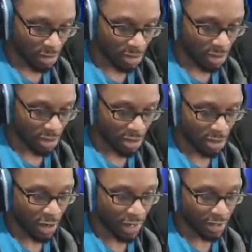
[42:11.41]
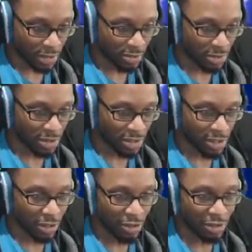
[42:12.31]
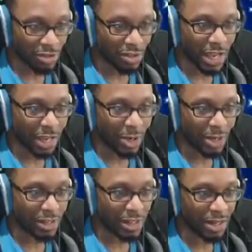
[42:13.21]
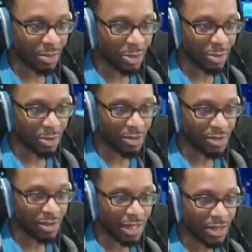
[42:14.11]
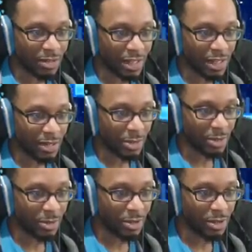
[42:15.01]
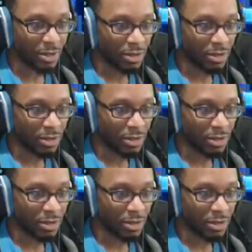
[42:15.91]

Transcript: No, I don't. Akamarak did that on purpose, and I don't like him anymore.